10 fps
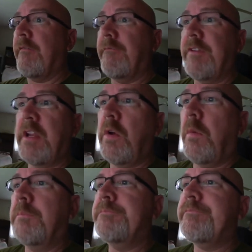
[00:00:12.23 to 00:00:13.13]

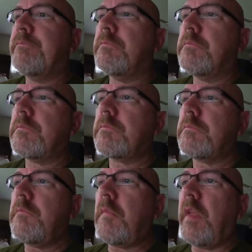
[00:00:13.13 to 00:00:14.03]
video,
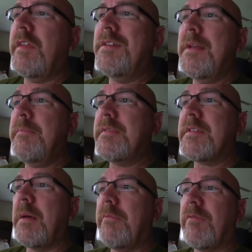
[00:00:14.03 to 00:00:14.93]
the dim
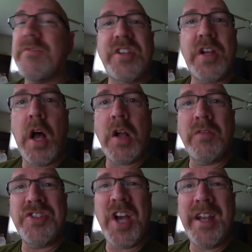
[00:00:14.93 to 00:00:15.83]
sum from Chicago
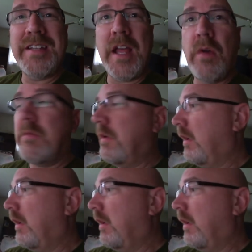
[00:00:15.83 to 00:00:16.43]
Chinatown,